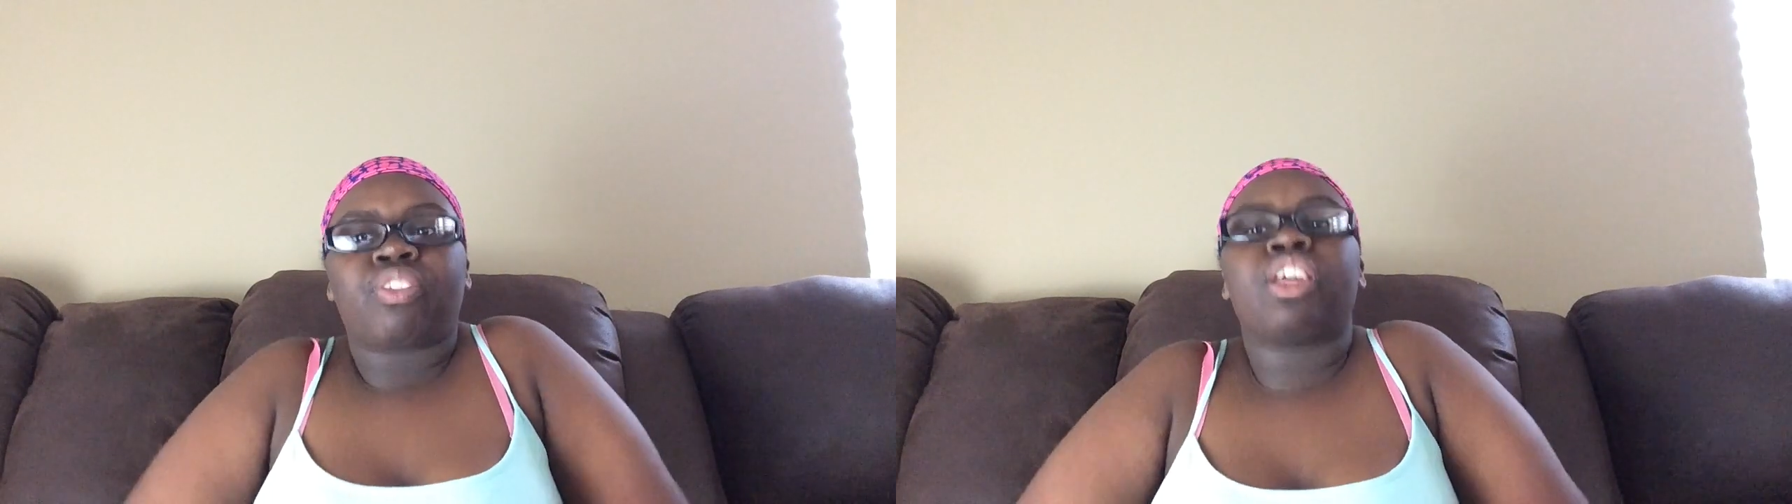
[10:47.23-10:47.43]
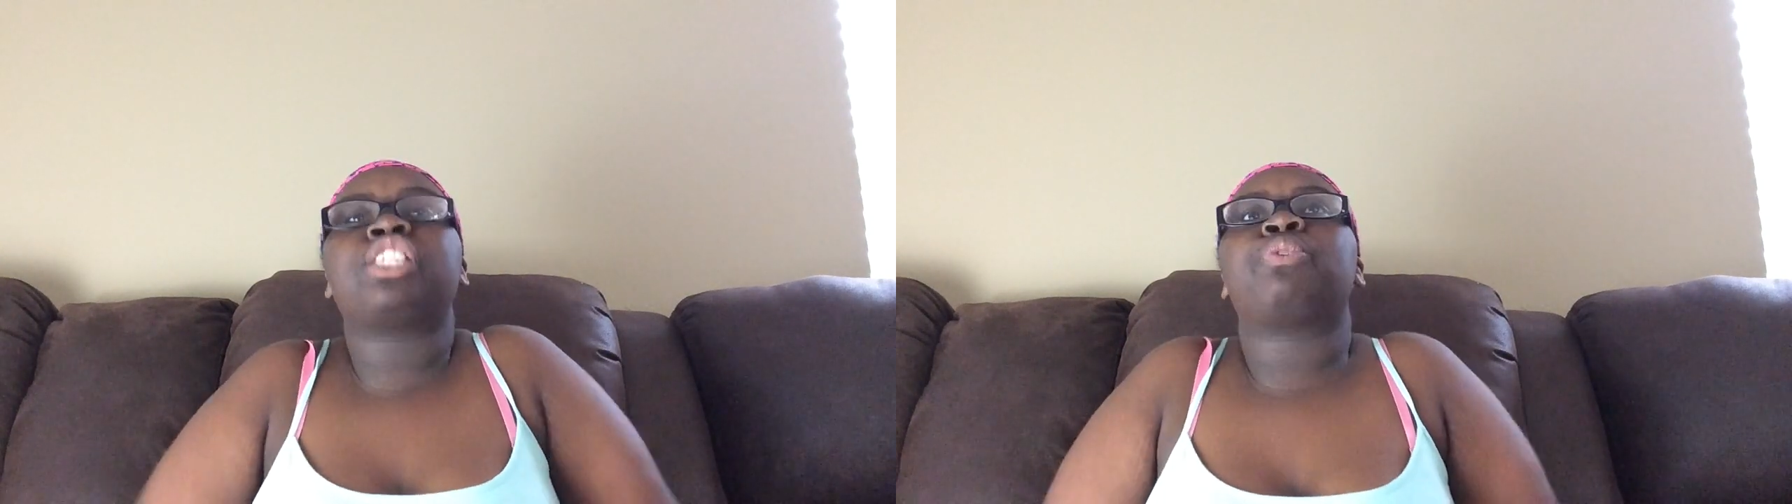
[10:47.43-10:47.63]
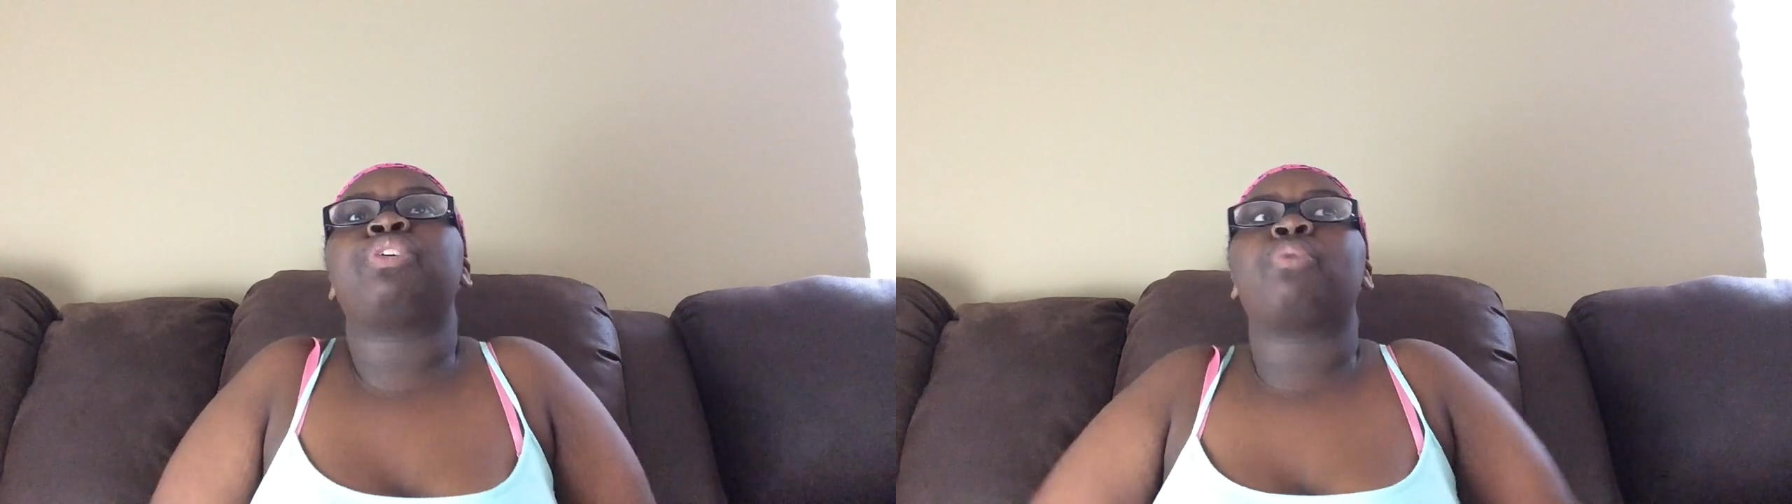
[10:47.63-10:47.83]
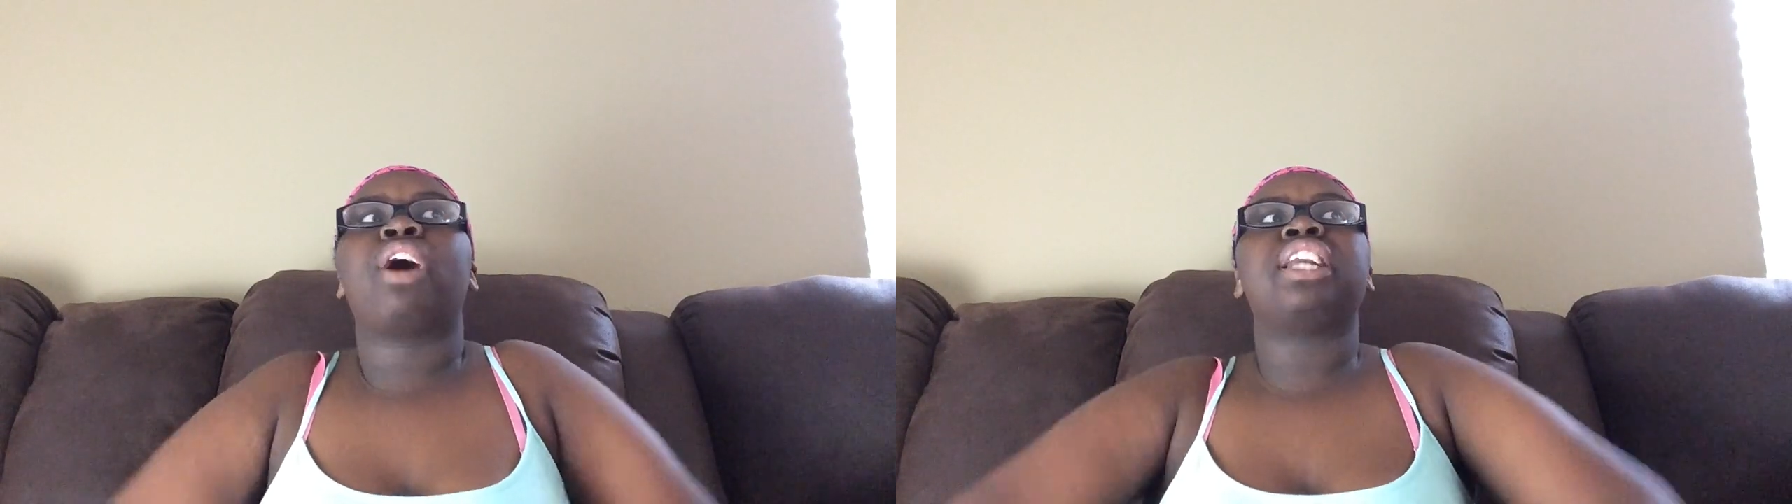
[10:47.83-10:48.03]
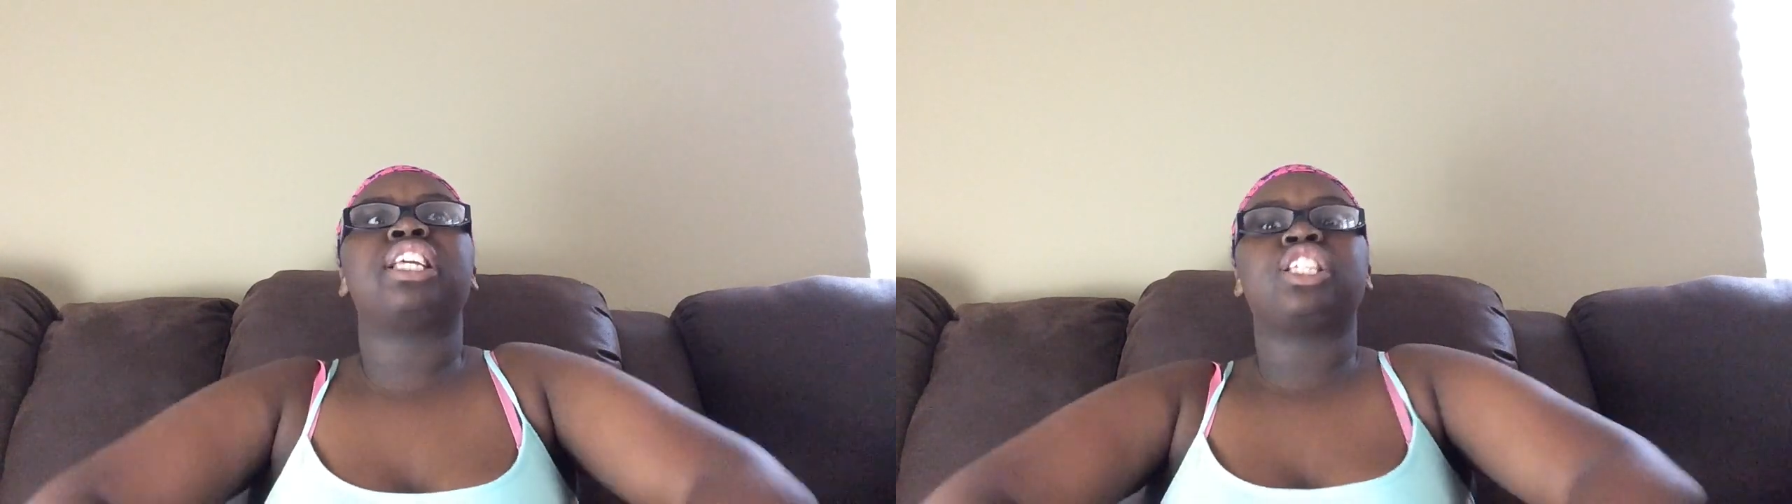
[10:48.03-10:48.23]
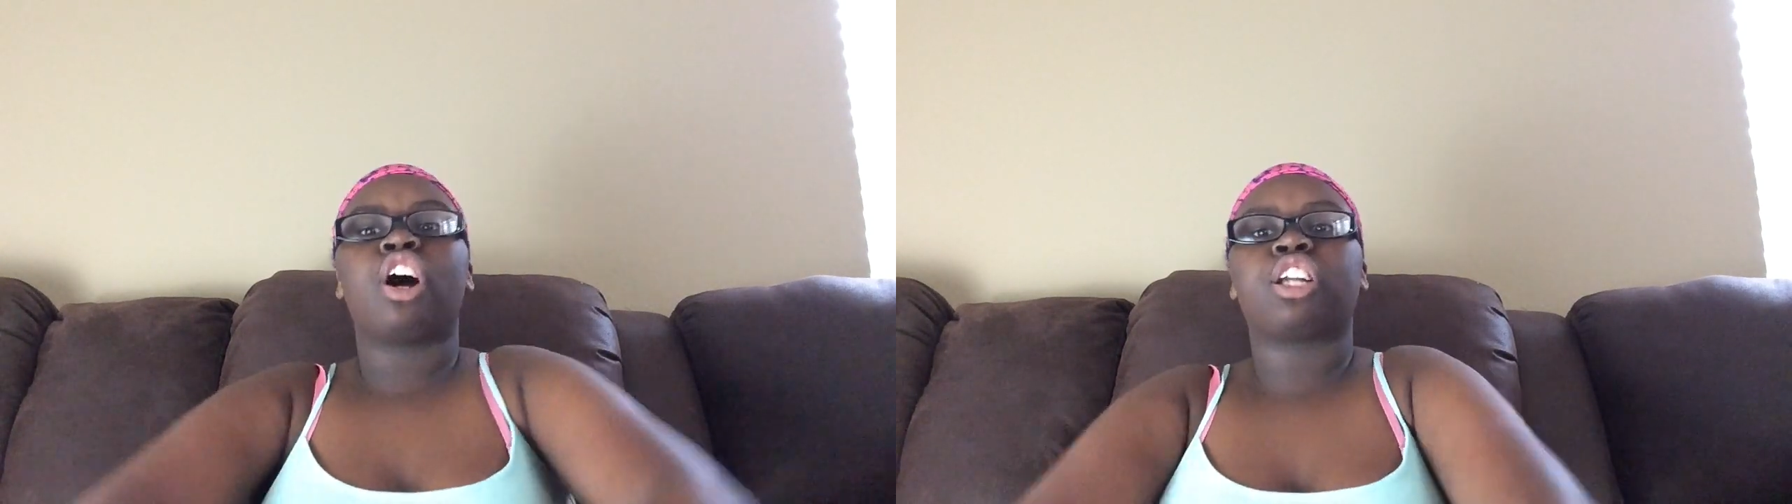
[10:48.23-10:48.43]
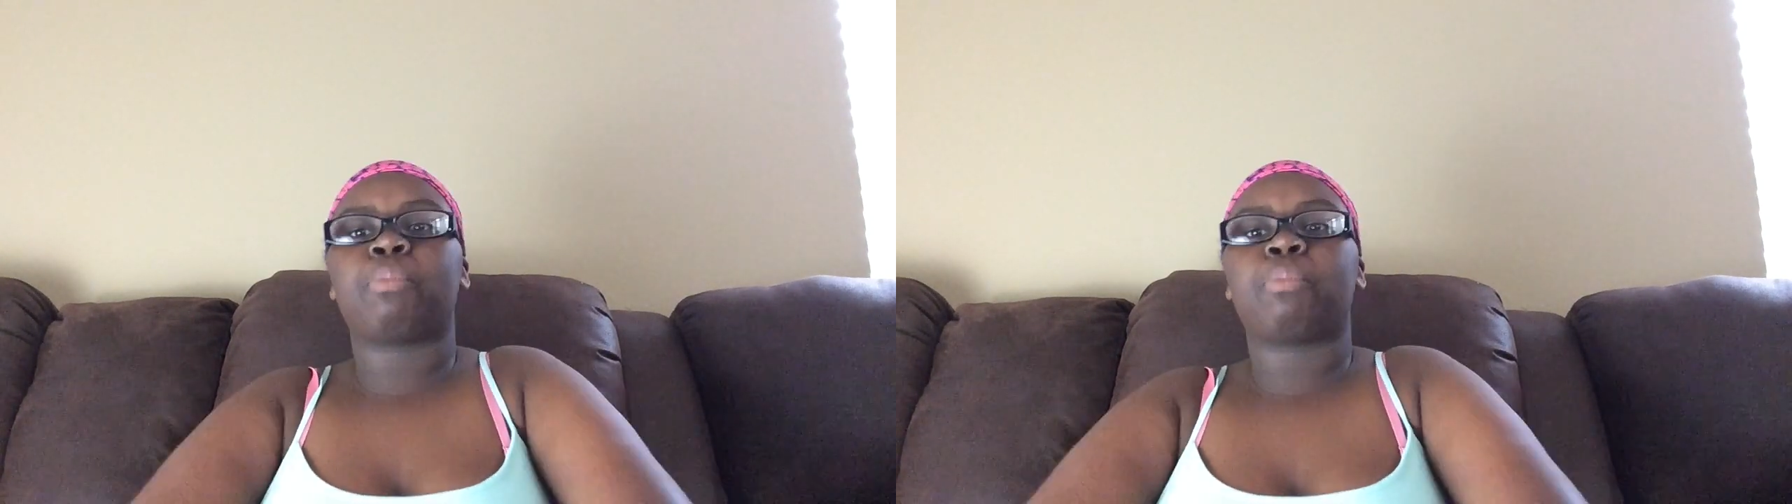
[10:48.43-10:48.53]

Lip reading: it's the reason why I didn't talk